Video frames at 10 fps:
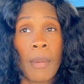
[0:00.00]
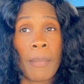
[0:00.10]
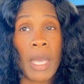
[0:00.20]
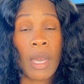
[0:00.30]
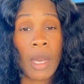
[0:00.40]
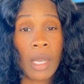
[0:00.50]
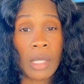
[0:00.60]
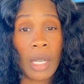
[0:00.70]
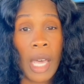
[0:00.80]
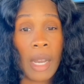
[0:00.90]

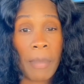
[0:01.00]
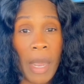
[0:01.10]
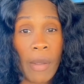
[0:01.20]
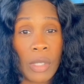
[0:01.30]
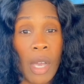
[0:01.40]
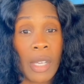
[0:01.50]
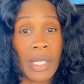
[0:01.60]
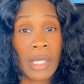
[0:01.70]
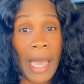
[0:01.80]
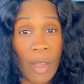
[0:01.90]
because a lot of parents are
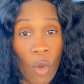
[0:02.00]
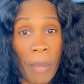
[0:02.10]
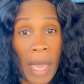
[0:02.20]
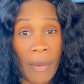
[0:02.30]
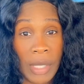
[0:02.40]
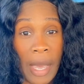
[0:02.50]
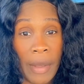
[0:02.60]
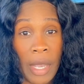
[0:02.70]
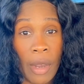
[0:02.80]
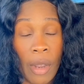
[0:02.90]
psychopaths
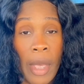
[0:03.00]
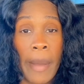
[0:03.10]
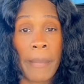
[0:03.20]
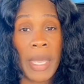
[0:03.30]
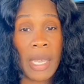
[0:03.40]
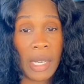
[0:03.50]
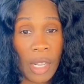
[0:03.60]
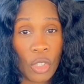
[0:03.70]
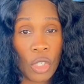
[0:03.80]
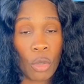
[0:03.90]
out here beating
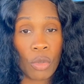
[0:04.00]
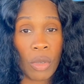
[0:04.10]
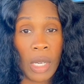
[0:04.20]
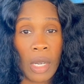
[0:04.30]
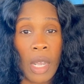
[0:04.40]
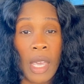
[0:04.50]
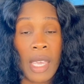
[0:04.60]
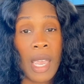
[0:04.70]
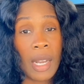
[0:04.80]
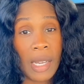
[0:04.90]
their children and
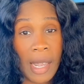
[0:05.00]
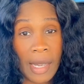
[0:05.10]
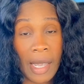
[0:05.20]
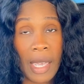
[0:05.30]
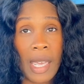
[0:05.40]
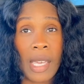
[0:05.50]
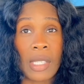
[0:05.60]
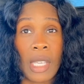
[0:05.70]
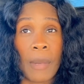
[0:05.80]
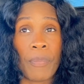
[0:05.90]
yelling at their
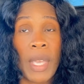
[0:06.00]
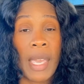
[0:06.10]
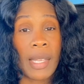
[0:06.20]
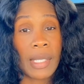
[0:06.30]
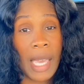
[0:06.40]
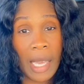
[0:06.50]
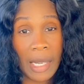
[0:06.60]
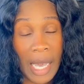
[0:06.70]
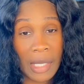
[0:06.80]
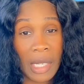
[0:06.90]
kids and
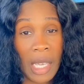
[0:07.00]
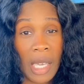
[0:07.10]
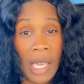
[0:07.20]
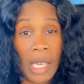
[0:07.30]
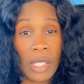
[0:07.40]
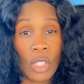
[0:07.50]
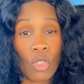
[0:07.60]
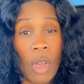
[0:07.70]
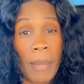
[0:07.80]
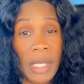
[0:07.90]
antagonizing their kids and
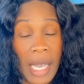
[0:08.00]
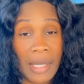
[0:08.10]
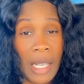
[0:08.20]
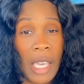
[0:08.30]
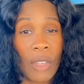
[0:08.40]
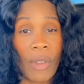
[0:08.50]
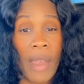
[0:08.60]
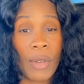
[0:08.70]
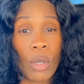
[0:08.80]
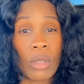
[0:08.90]
traumatizing their kids for
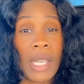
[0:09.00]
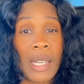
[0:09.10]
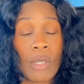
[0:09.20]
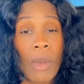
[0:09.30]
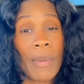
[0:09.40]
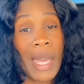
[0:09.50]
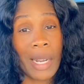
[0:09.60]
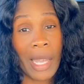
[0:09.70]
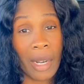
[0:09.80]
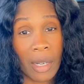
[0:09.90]
every little thing. That's why we
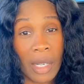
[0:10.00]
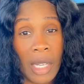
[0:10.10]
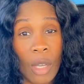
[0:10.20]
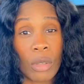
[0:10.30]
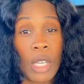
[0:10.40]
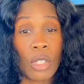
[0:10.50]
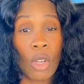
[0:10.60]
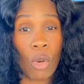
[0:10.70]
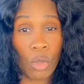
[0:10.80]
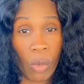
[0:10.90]
got a lot of unhealthy
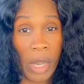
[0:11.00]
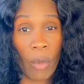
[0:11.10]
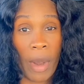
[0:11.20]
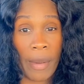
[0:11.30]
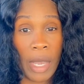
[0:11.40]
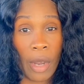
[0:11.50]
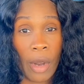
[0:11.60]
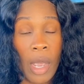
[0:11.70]
adults running around here